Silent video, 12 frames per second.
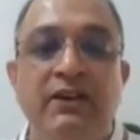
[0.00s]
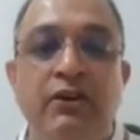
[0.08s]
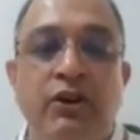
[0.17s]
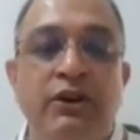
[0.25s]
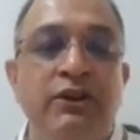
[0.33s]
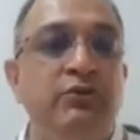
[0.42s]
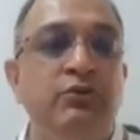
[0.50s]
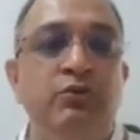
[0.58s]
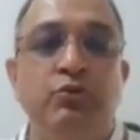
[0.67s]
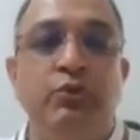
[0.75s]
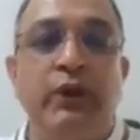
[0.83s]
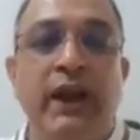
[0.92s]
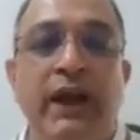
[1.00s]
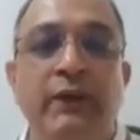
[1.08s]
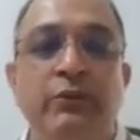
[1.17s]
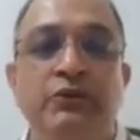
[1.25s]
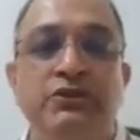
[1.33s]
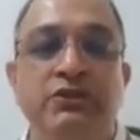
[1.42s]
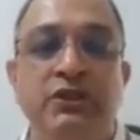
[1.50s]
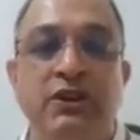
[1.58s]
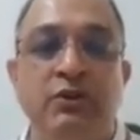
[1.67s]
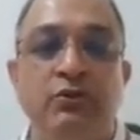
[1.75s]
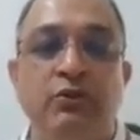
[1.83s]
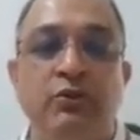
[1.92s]
got into, when I was
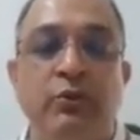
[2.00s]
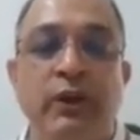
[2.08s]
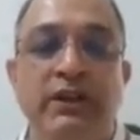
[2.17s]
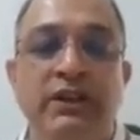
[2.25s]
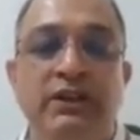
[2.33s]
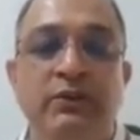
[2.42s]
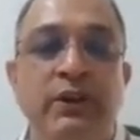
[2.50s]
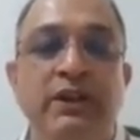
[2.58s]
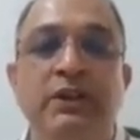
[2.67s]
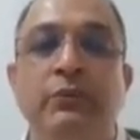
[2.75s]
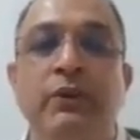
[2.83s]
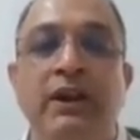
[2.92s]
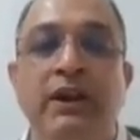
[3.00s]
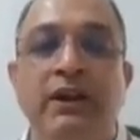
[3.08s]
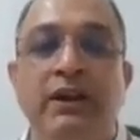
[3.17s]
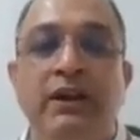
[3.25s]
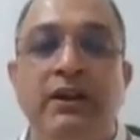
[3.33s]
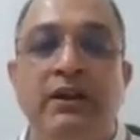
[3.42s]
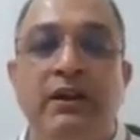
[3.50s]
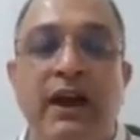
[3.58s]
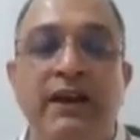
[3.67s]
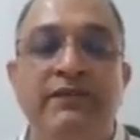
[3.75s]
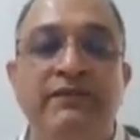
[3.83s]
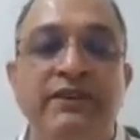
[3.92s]
around 20, 21,
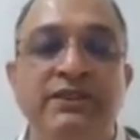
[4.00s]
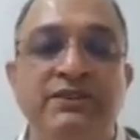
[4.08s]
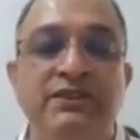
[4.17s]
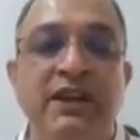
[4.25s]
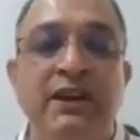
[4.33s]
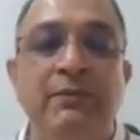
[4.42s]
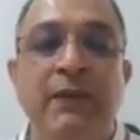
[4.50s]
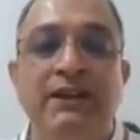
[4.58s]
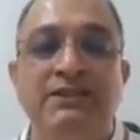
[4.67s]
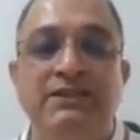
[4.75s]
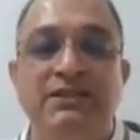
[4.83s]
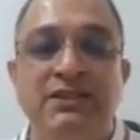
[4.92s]
I first time accessed